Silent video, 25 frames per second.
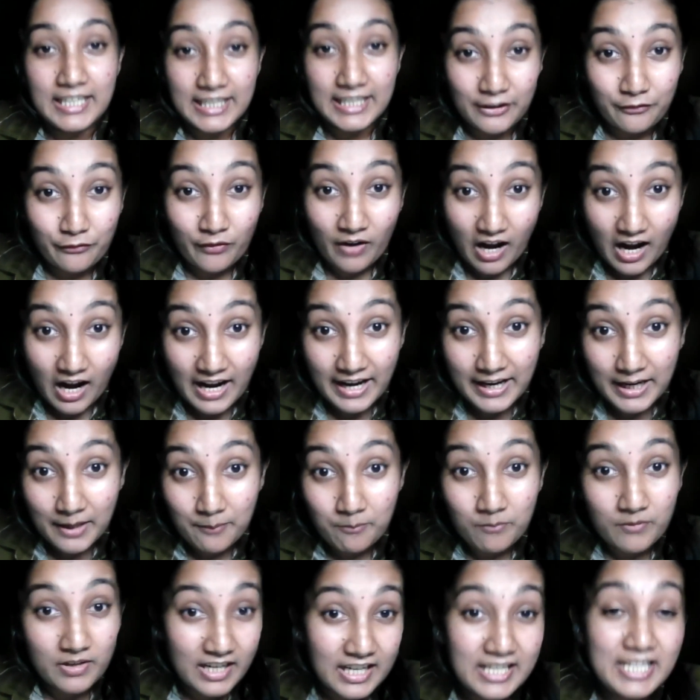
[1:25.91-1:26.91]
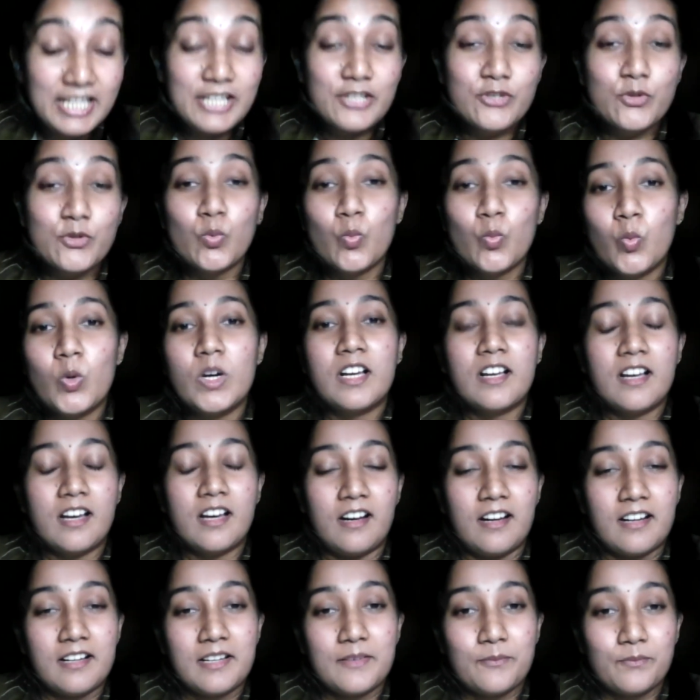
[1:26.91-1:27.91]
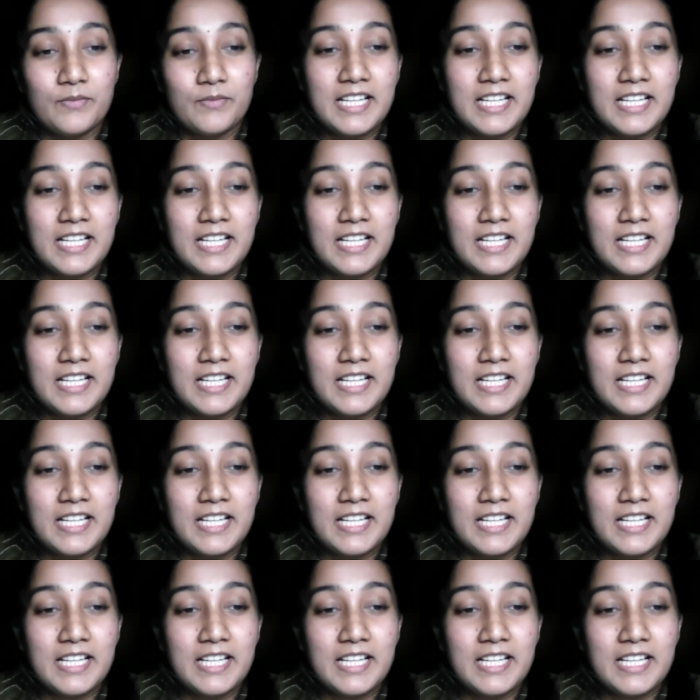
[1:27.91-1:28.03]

If I am ready to work hard,